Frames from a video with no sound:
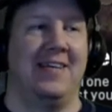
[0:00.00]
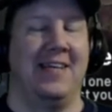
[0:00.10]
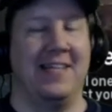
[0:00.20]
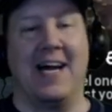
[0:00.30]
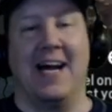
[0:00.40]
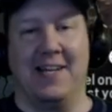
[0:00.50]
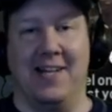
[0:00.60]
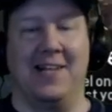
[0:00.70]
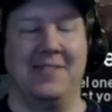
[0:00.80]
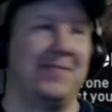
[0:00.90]
And die a
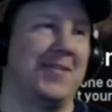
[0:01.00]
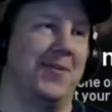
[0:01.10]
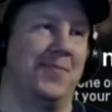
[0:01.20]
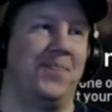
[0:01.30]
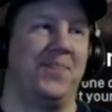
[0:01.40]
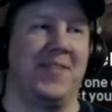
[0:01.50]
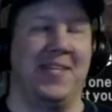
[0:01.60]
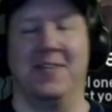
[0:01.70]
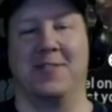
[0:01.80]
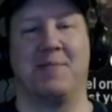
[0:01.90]
lot too,
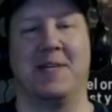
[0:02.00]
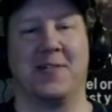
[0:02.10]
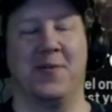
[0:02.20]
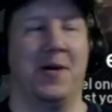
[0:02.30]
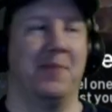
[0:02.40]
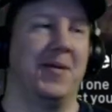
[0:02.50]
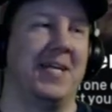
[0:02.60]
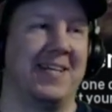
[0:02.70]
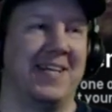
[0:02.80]
you know, especially when I'm weak.